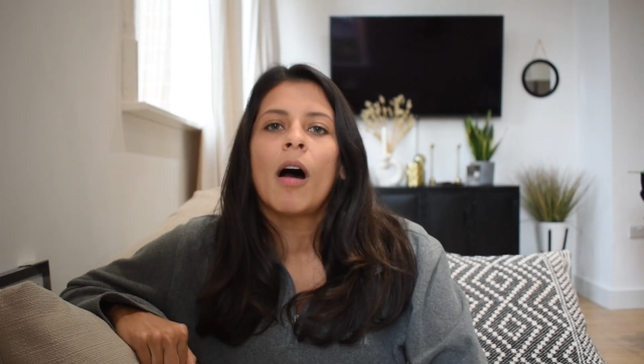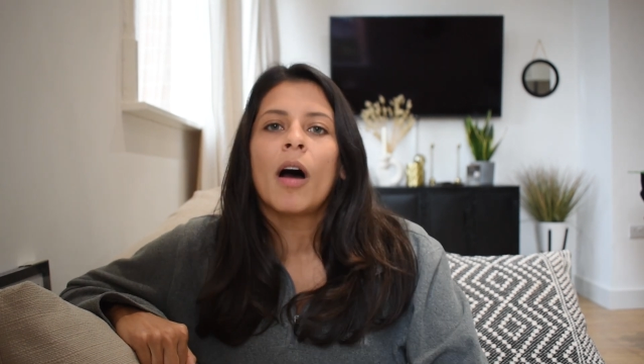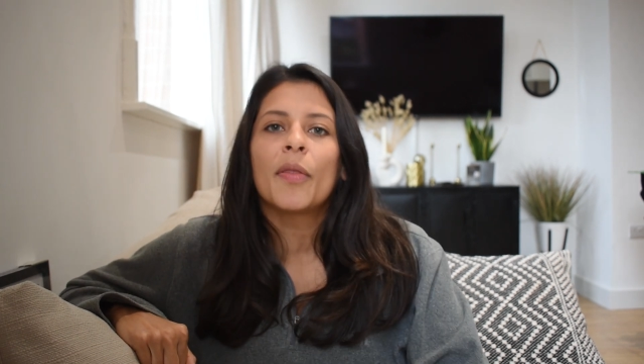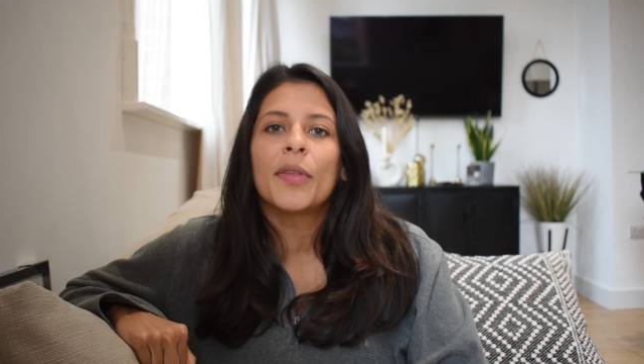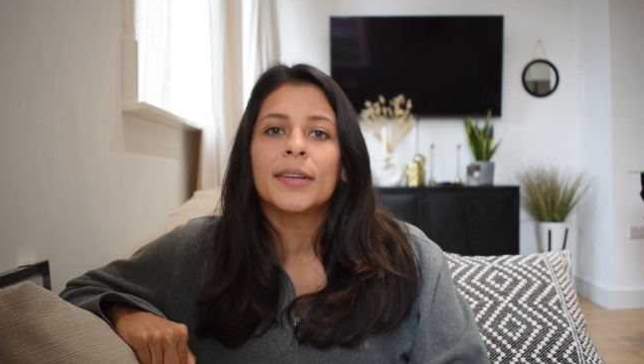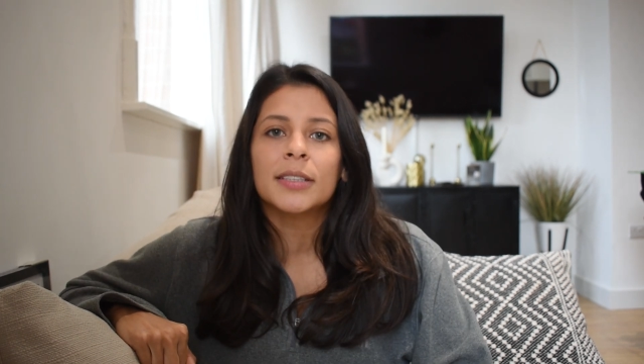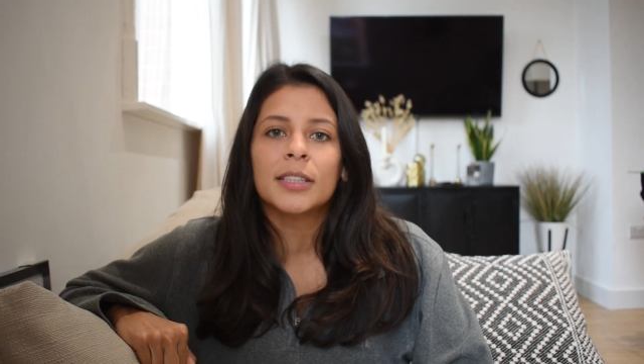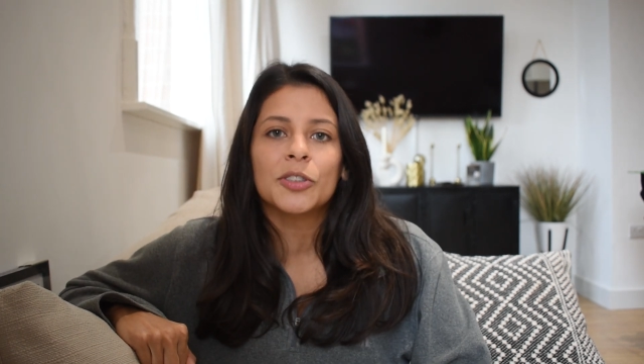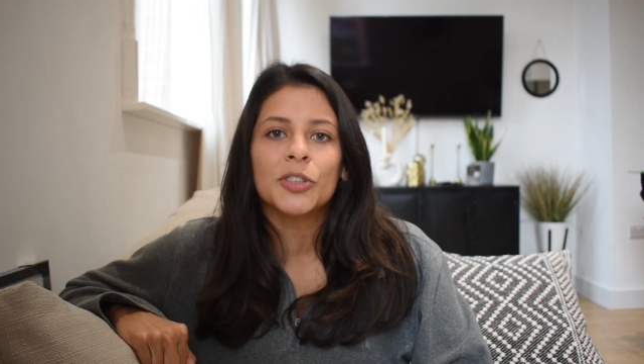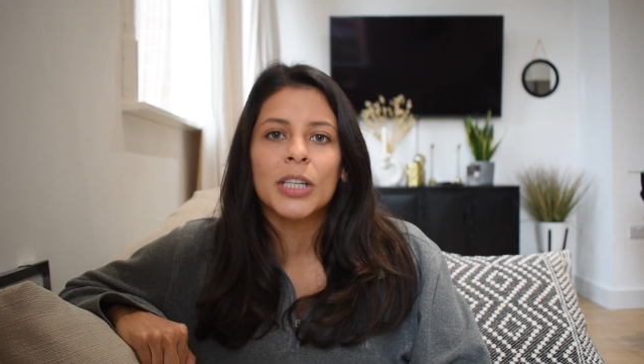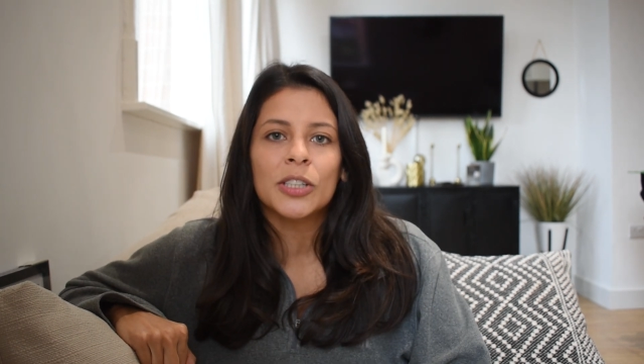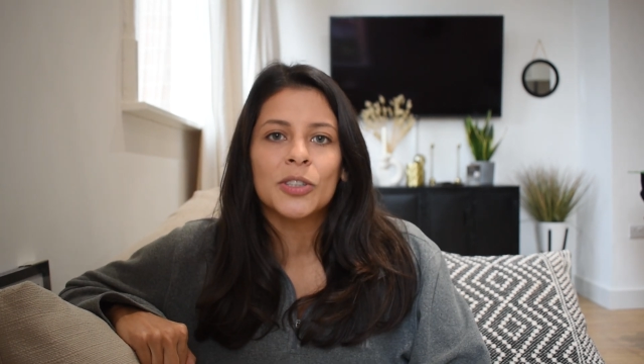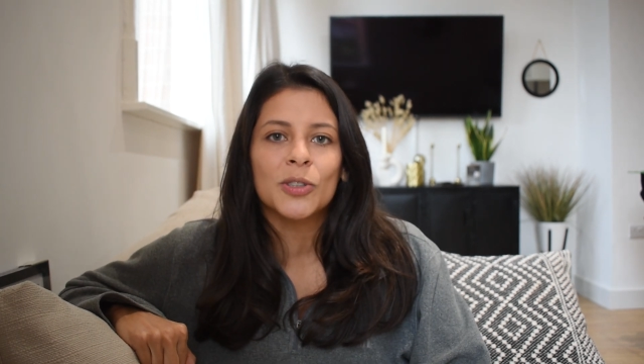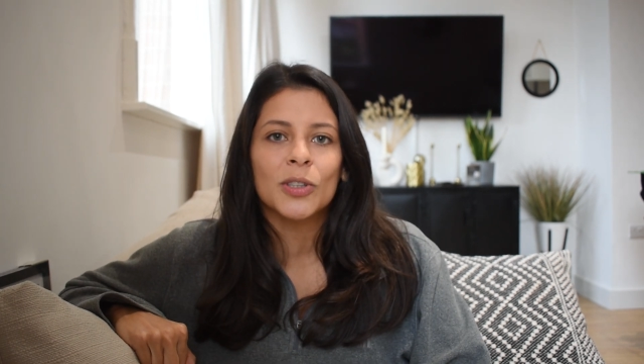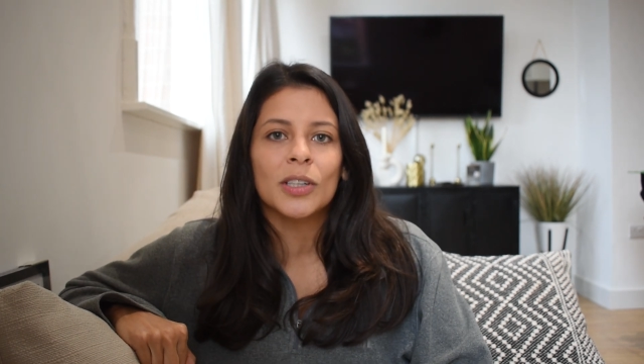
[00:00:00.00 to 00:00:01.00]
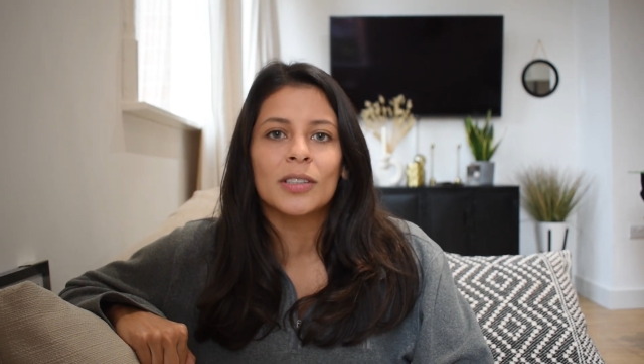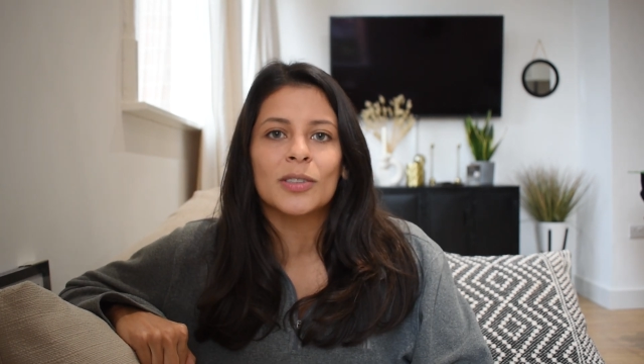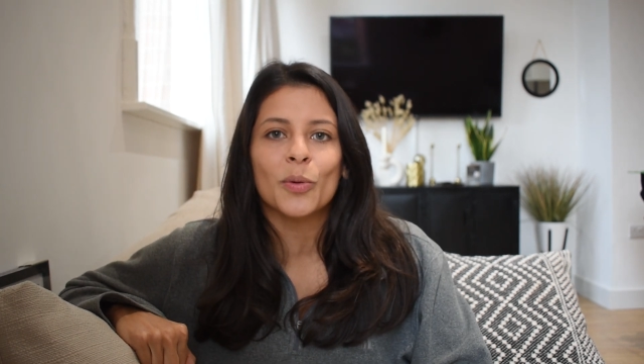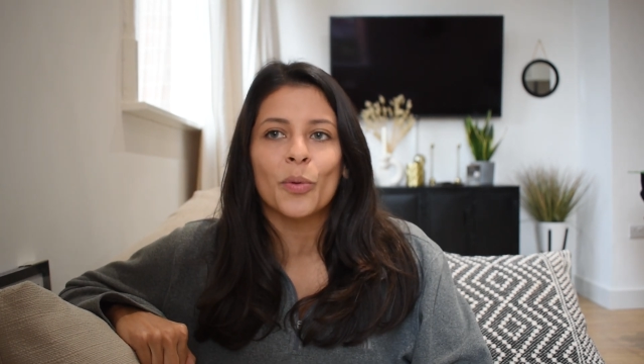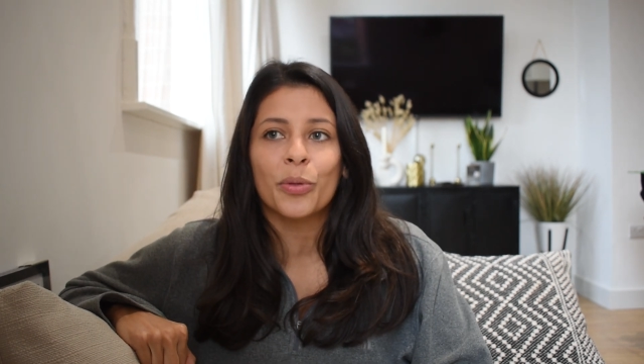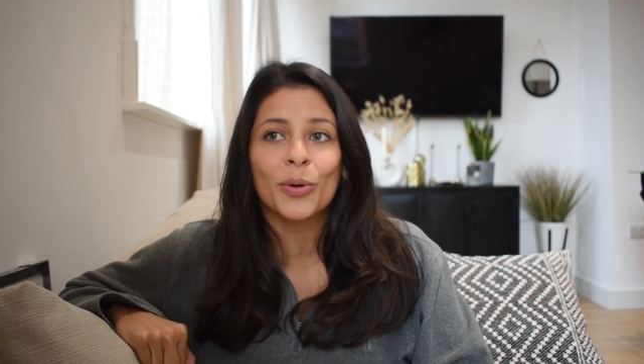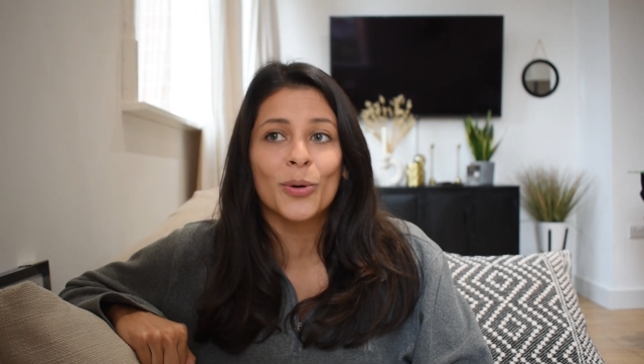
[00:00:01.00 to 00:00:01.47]
other
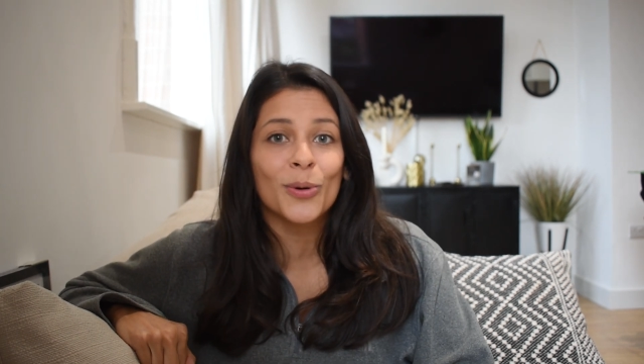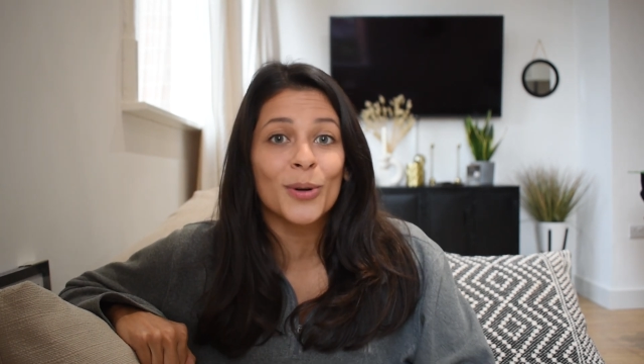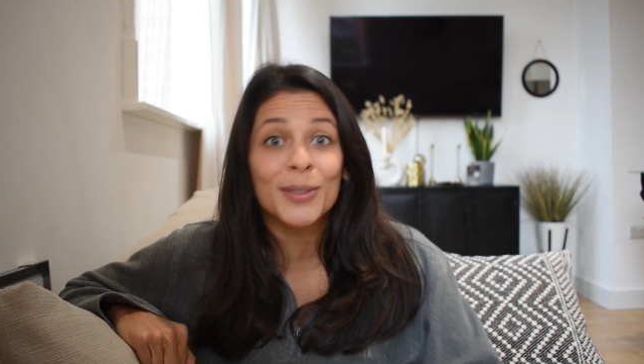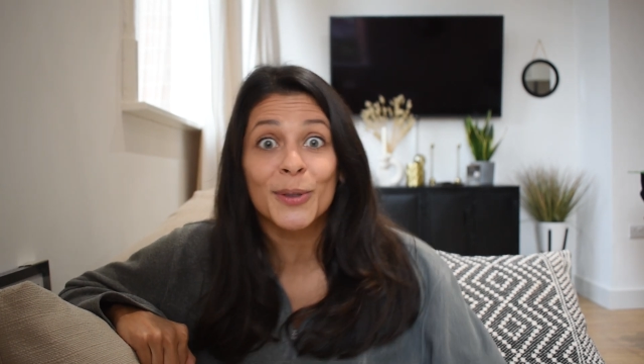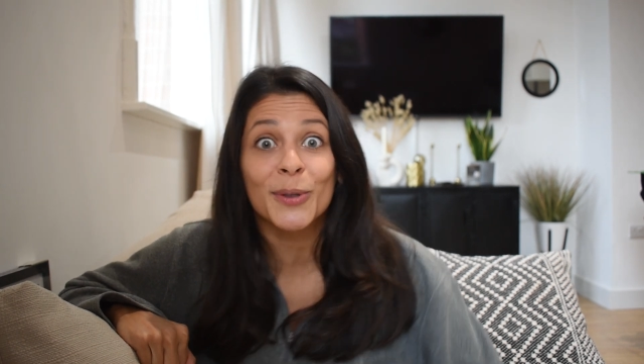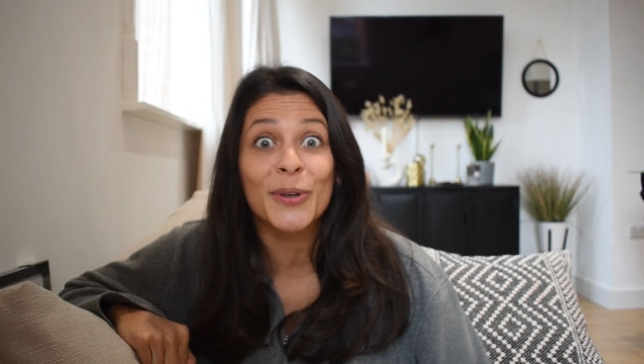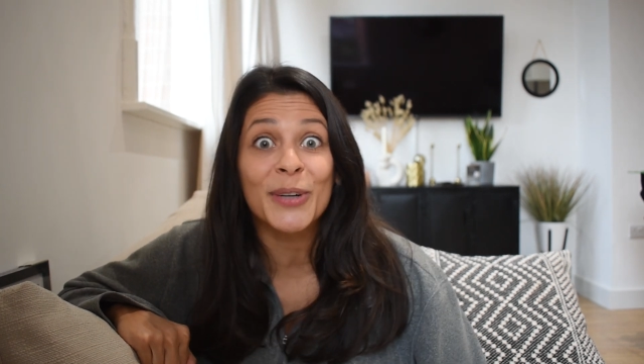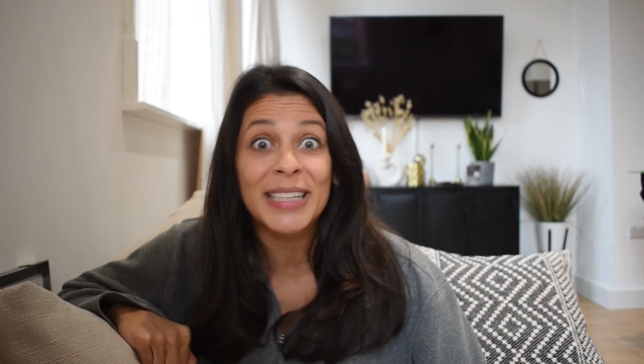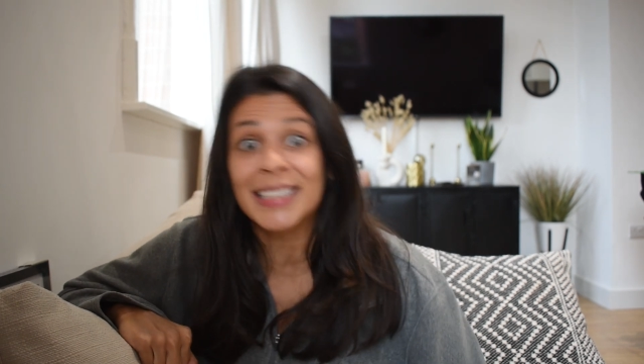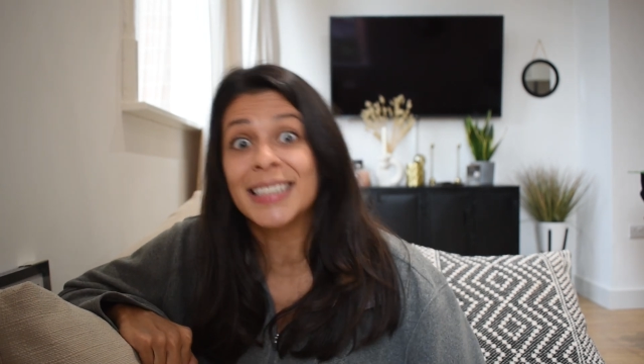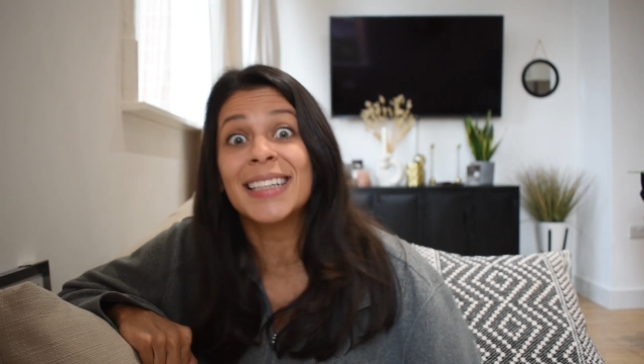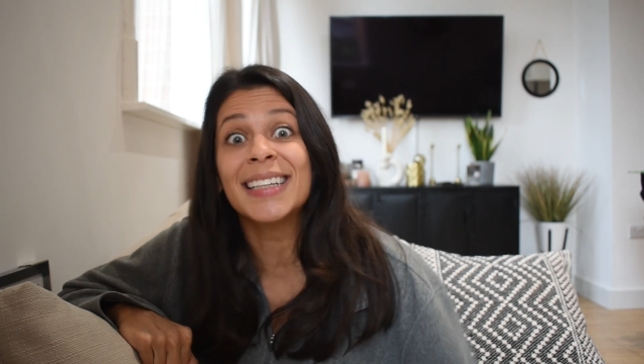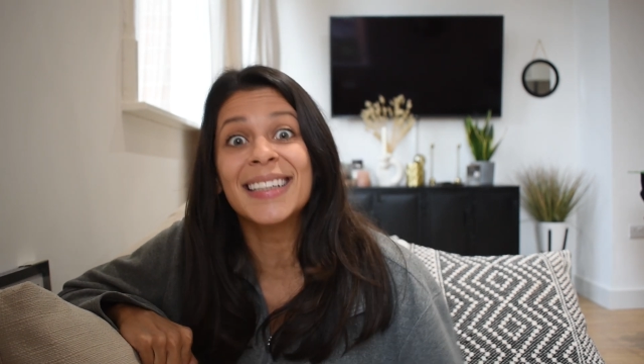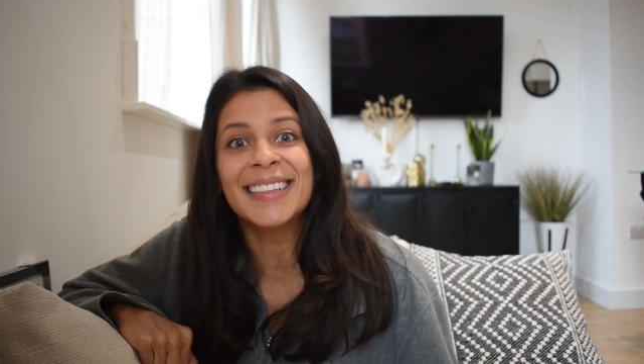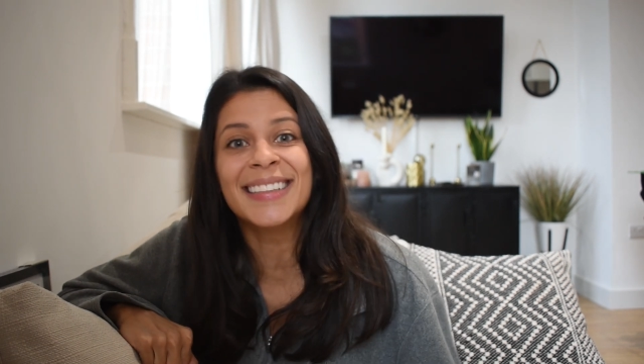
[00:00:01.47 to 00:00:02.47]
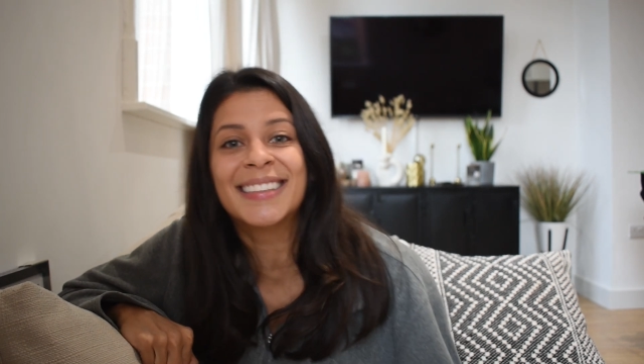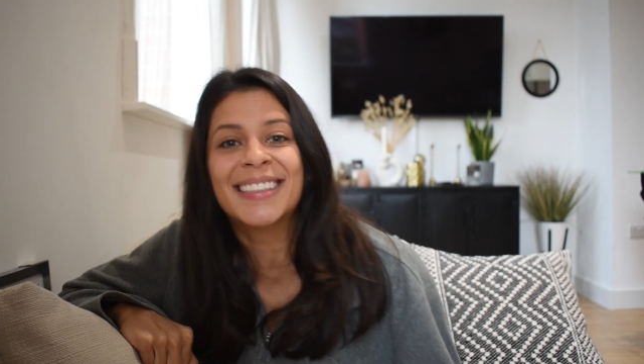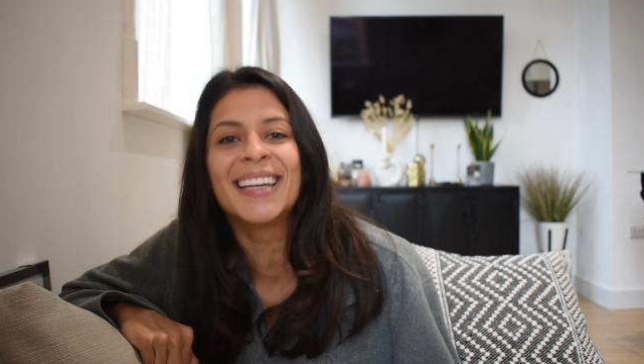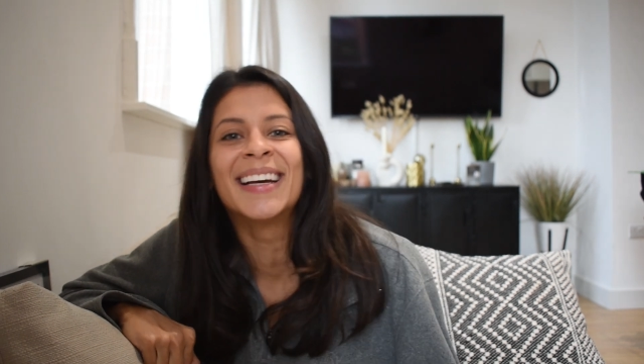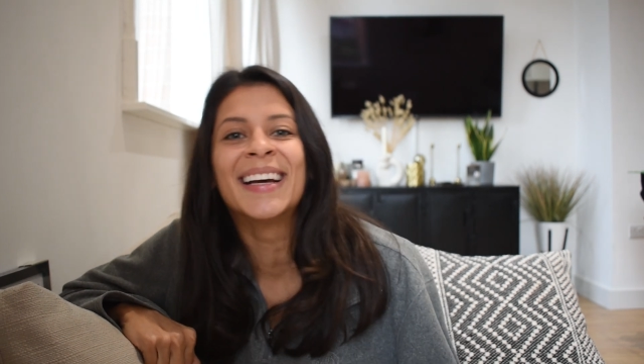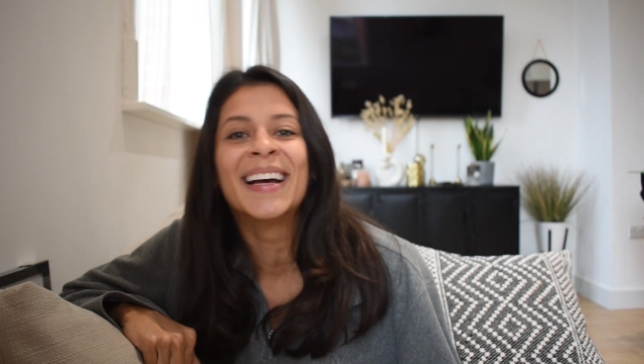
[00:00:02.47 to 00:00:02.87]
suggestions or thoughts or critiques